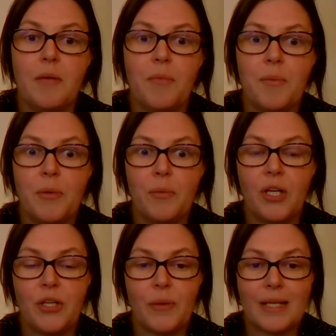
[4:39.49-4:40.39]
it might be,
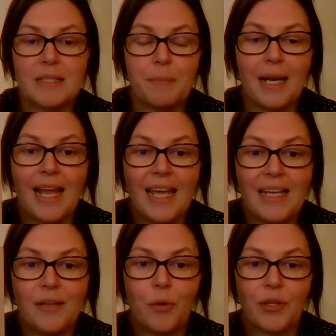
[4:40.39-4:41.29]
Can you
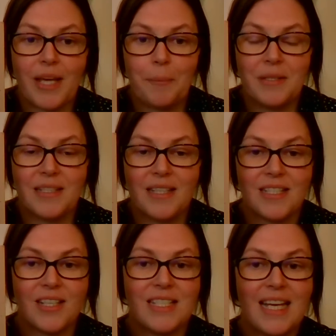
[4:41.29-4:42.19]
explain what happened to the
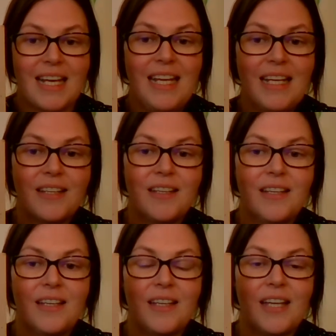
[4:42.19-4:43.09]
Titanic?
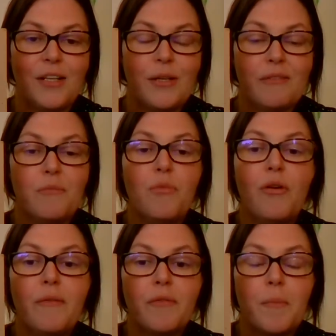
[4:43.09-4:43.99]
Can you give
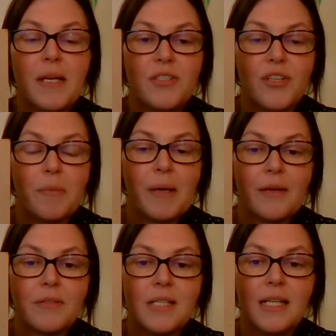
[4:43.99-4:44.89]
more information
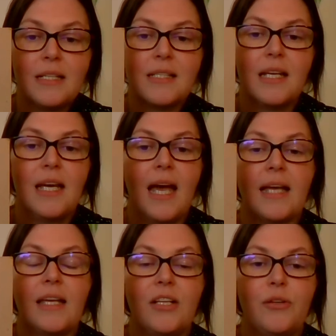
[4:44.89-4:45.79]
about it?
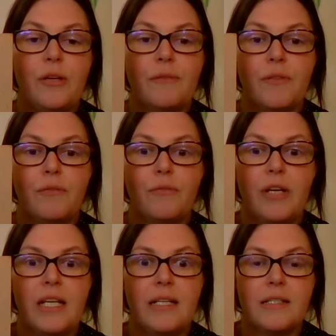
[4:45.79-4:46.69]
And can you give the
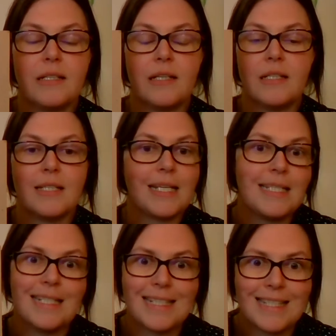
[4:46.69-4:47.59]
reasons? They
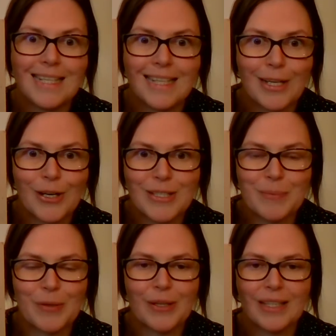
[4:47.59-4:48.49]
didn't see the
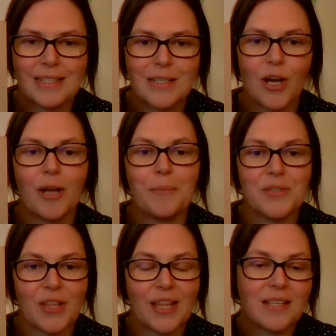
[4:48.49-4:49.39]
iceberg in time,
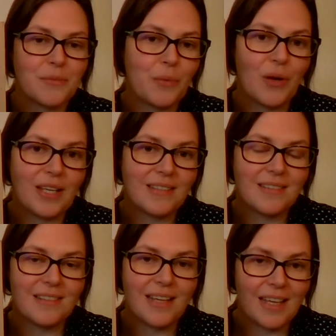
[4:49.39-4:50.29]
so that's why
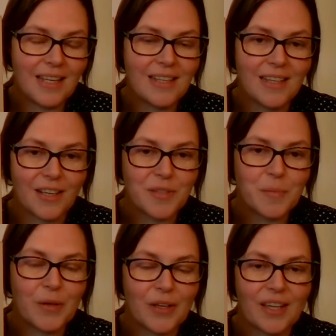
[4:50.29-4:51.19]
it's it hit the
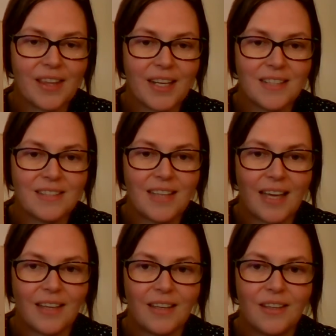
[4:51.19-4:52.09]
iceberg and then it
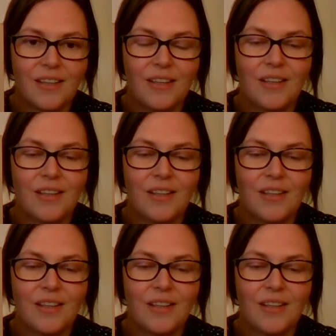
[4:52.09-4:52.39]
sank.